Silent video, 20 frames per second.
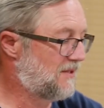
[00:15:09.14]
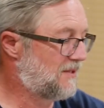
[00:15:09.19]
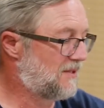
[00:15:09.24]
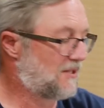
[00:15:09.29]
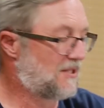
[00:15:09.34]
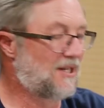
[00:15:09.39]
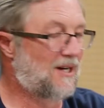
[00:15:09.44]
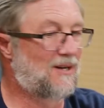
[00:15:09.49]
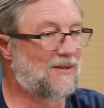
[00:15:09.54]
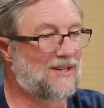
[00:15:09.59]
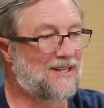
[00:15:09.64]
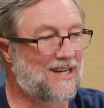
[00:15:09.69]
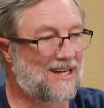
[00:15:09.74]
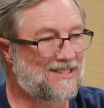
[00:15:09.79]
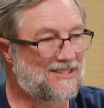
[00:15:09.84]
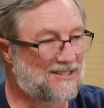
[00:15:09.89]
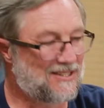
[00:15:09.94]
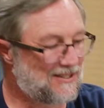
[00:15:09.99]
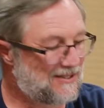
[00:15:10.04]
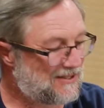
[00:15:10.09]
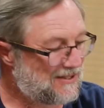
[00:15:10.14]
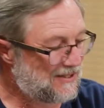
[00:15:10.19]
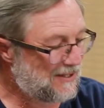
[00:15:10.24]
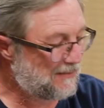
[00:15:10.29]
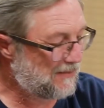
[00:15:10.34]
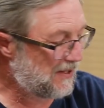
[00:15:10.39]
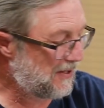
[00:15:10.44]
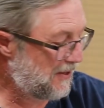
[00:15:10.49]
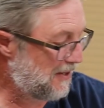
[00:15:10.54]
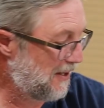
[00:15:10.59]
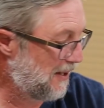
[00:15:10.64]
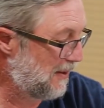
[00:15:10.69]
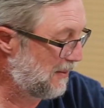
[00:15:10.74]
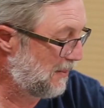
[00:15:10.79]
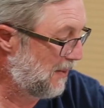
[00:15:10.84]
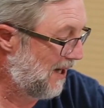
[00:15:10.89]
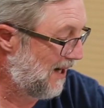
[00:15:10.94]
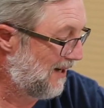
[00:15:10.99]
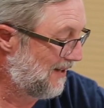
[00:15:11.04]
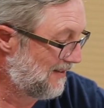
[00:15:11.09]
So that's just something to think
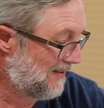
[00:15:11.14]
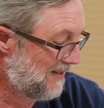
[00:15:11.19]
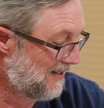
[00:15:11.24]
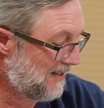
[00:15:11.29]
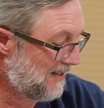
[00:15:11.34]
about.